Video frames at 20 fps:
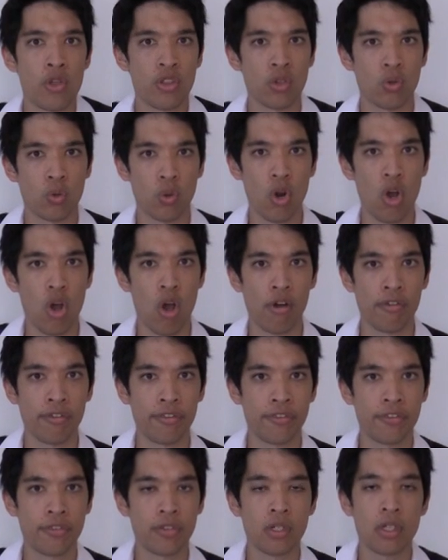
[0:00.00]
the
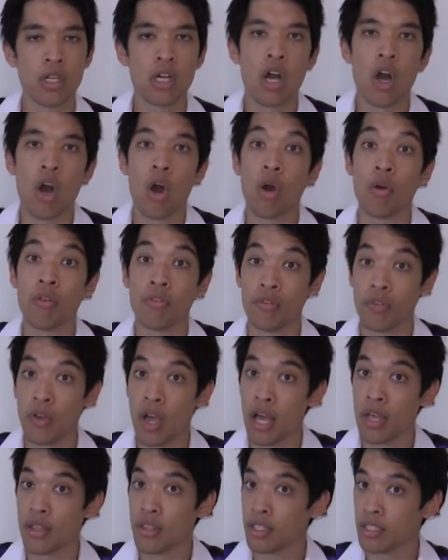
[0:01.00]
wrath of
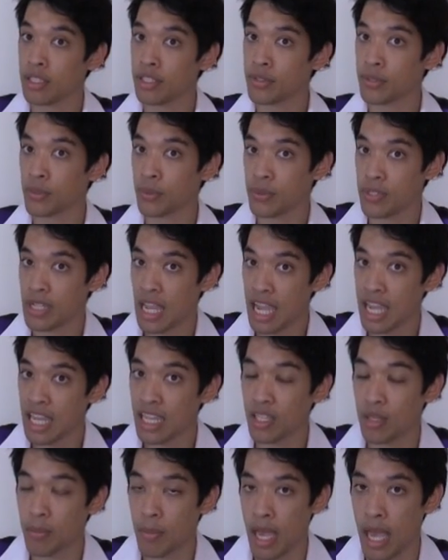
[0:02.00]
the little
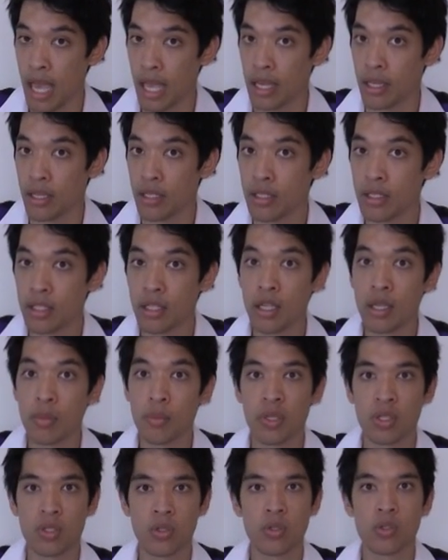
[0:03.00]
tailor man,
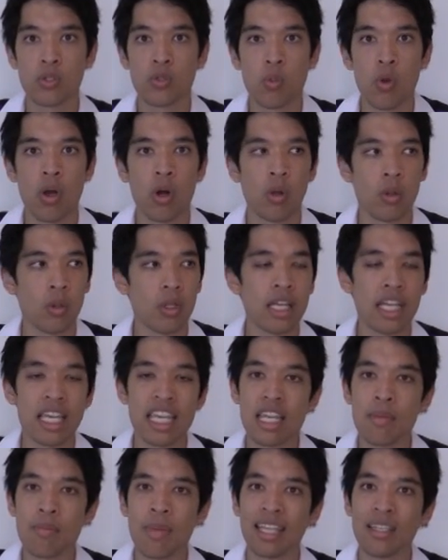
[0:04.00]
because, well,
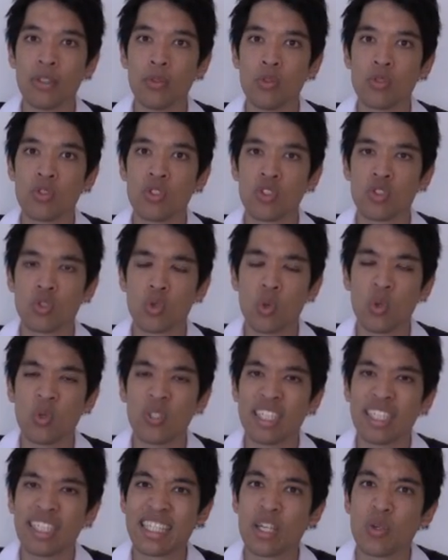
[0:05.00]
he might lose his cool
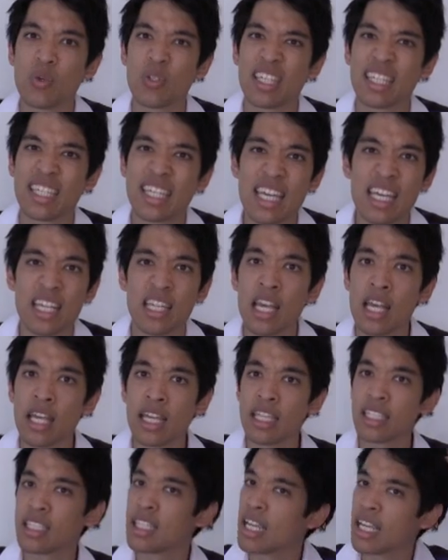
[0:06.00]
and kill the king.
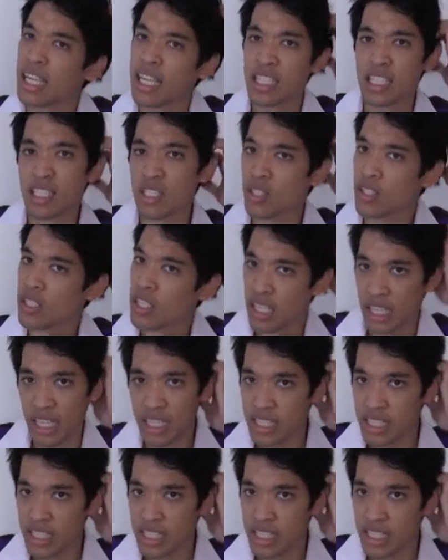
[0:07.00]
He didn't